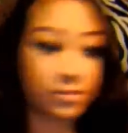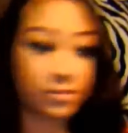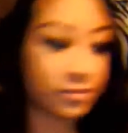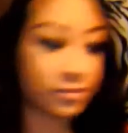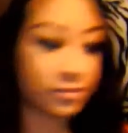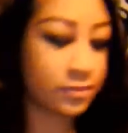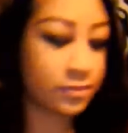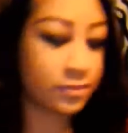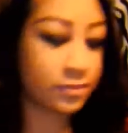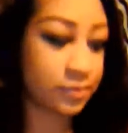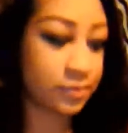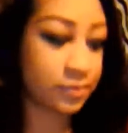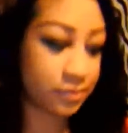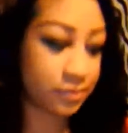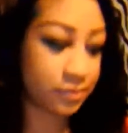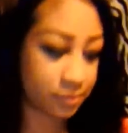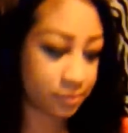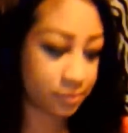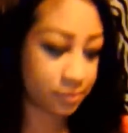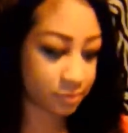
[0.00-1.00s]

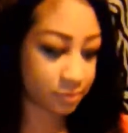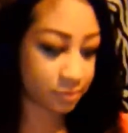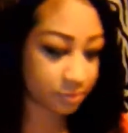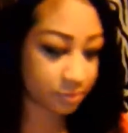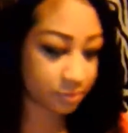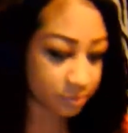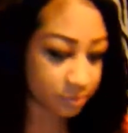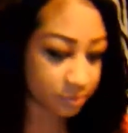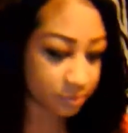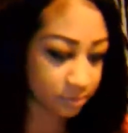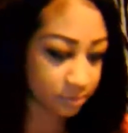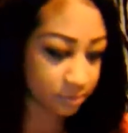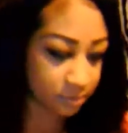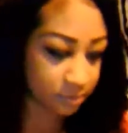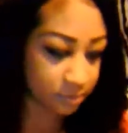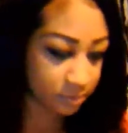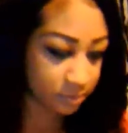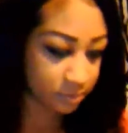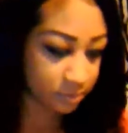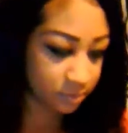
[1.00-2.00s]

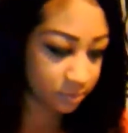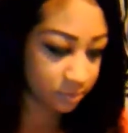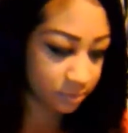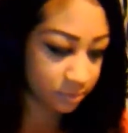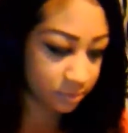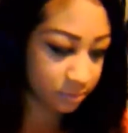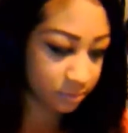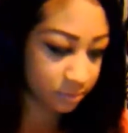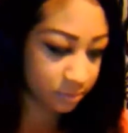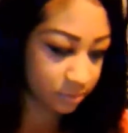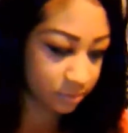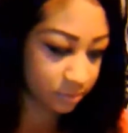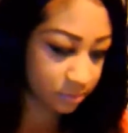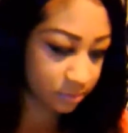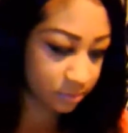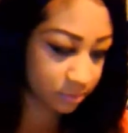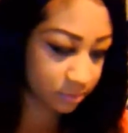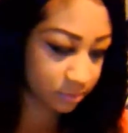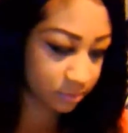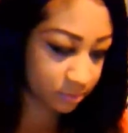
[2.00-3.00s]

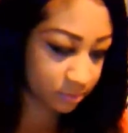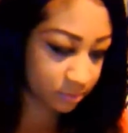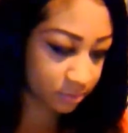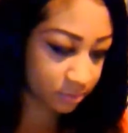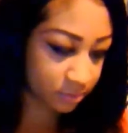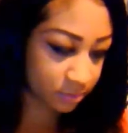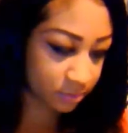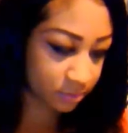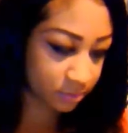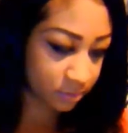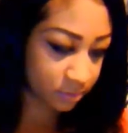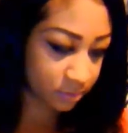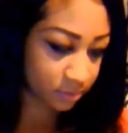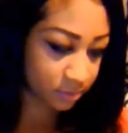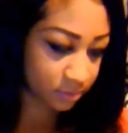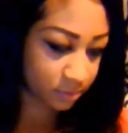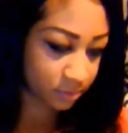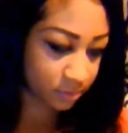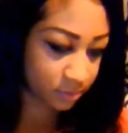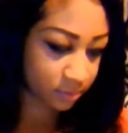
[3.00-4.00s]

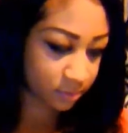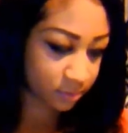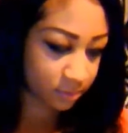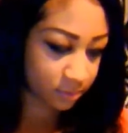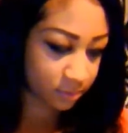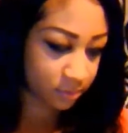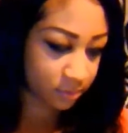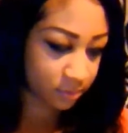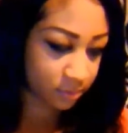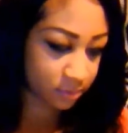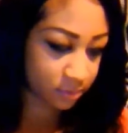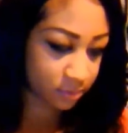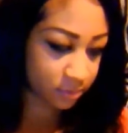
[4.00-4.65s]
(no one is talking)